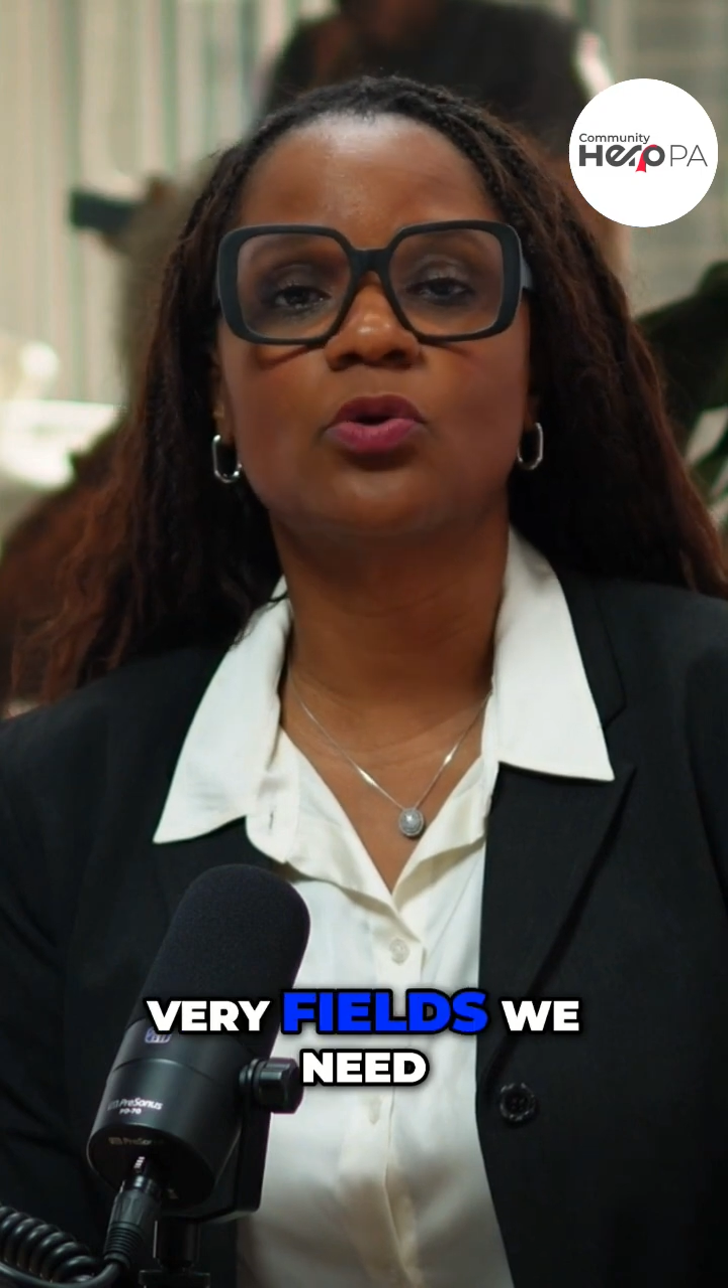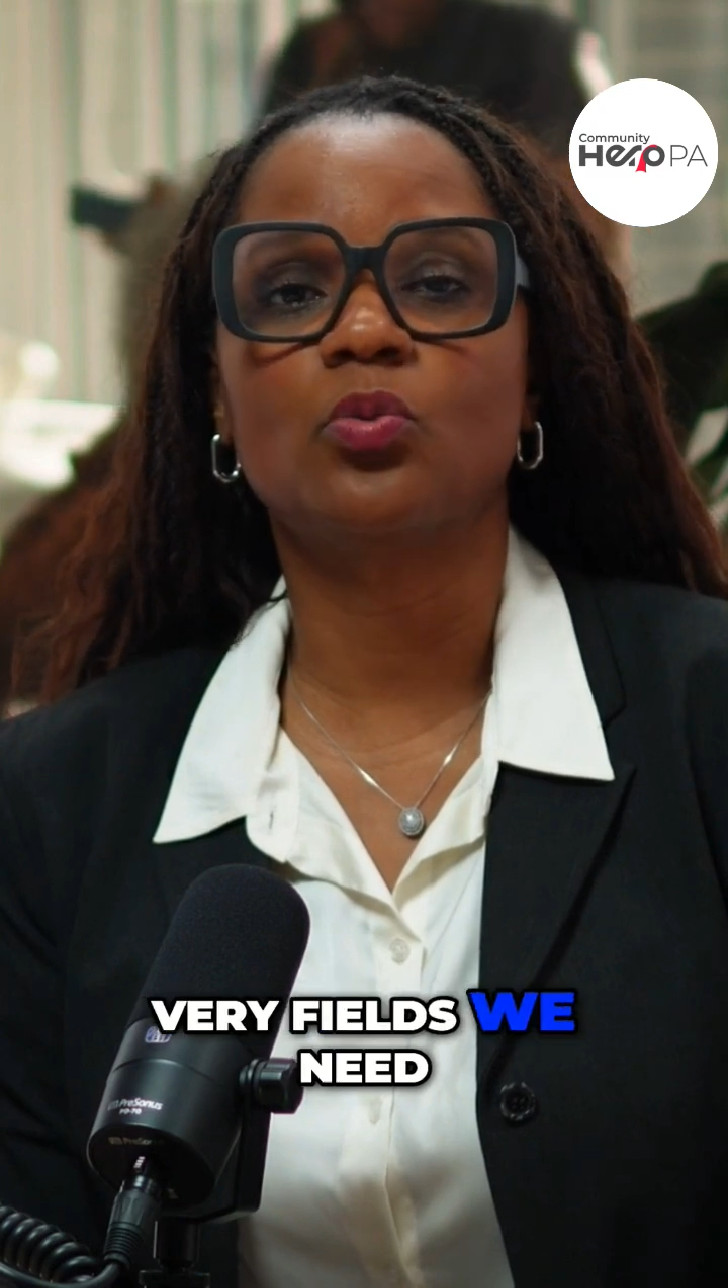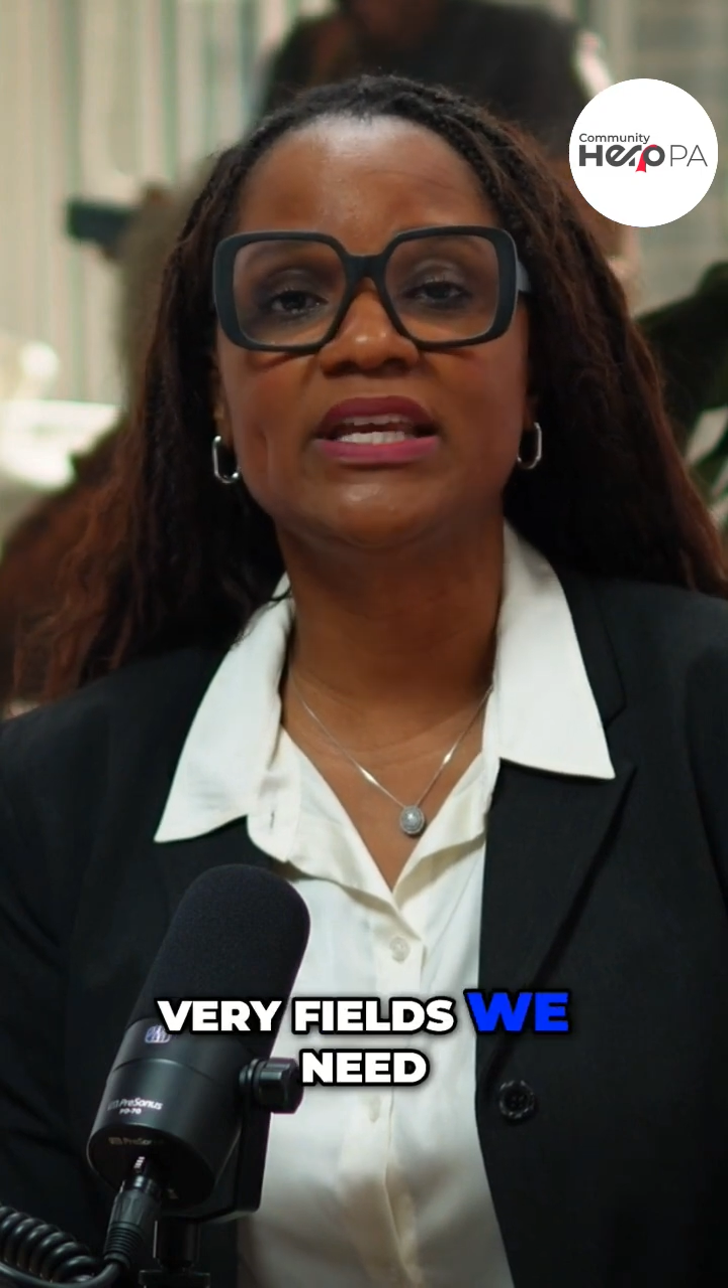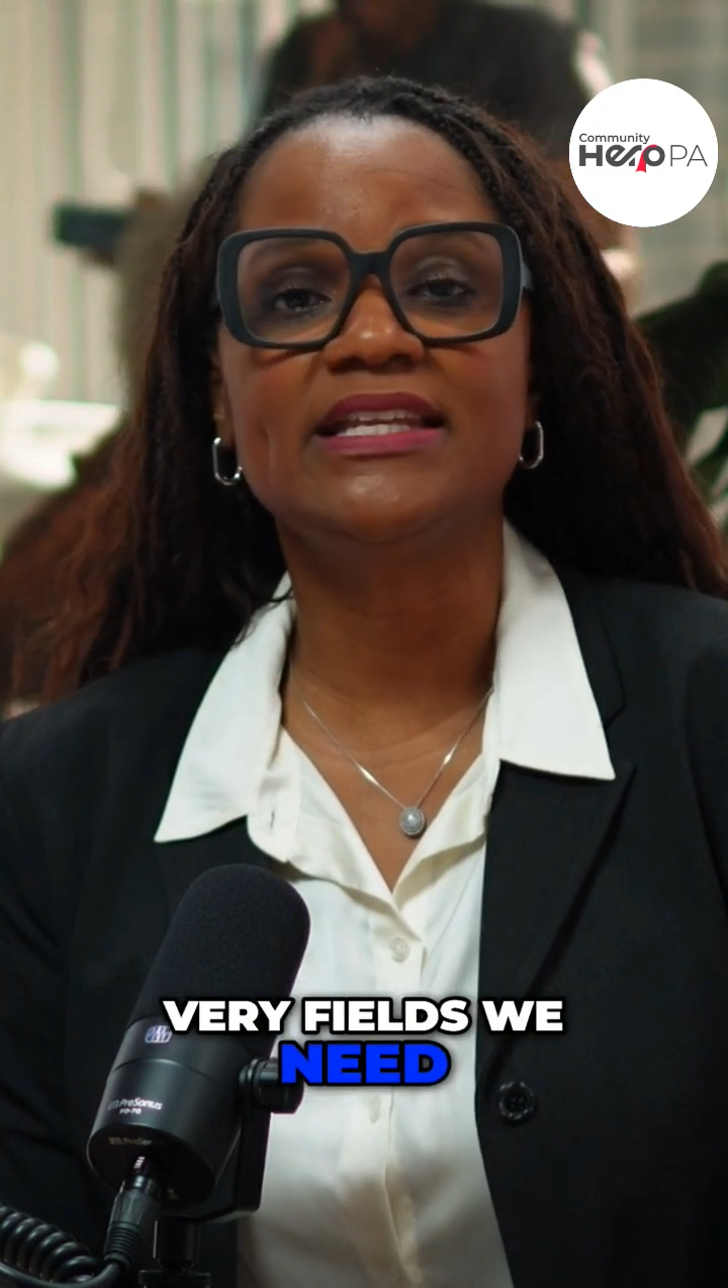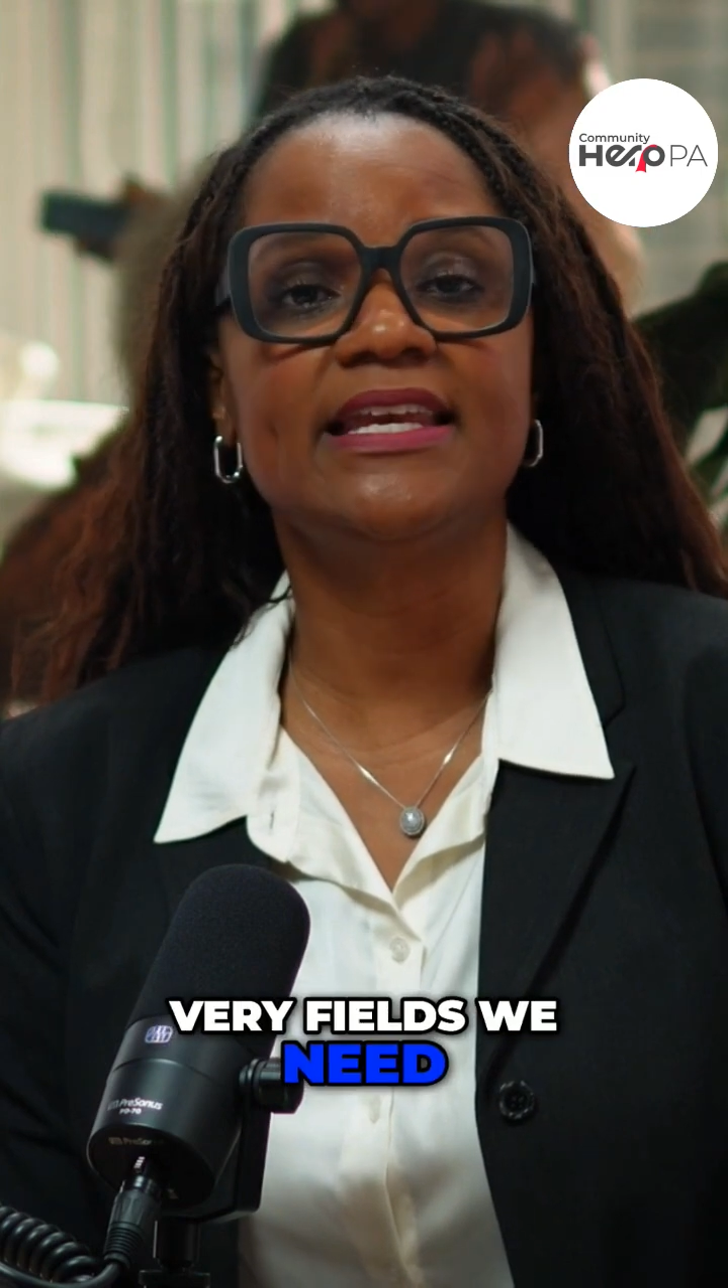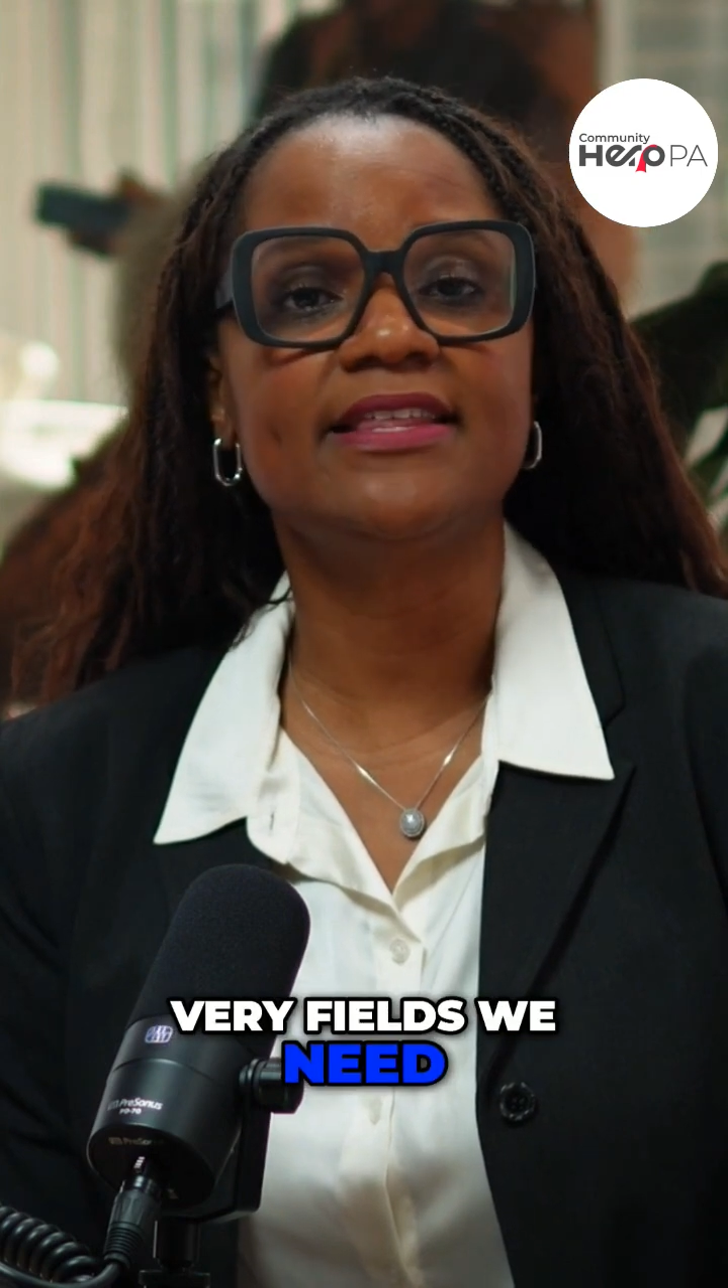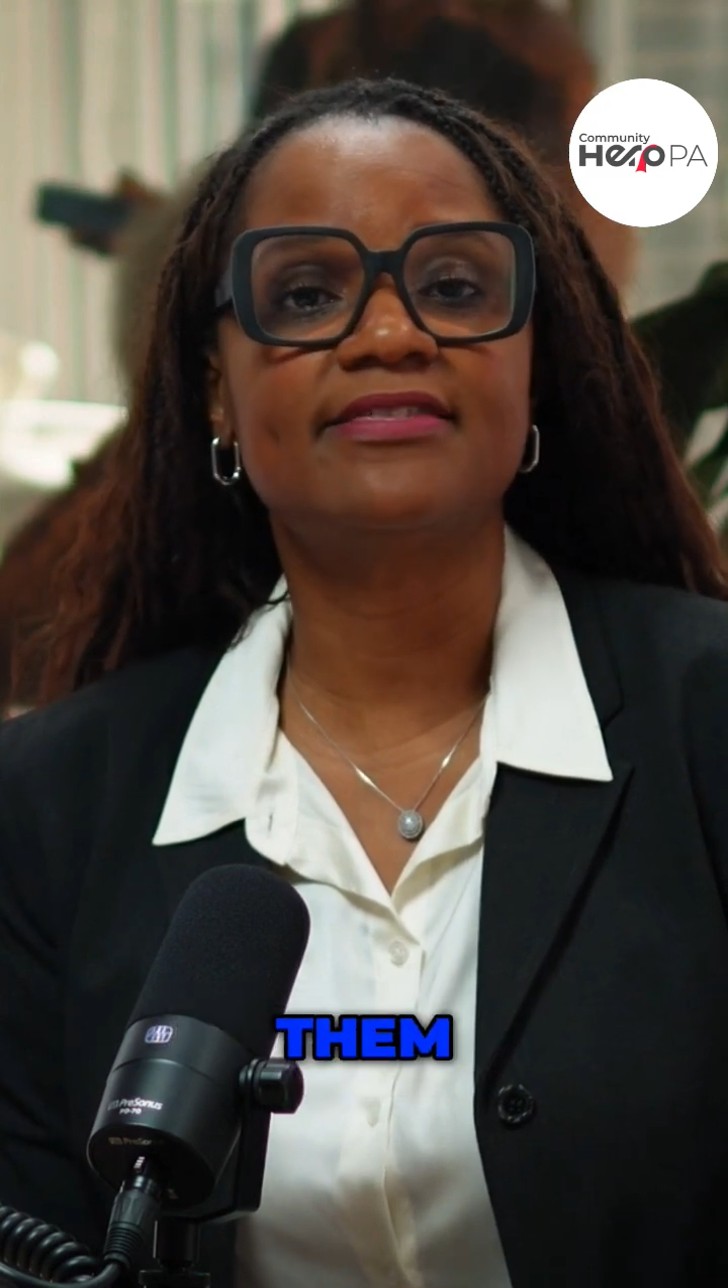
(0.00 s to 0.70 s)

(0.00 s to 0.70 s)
we need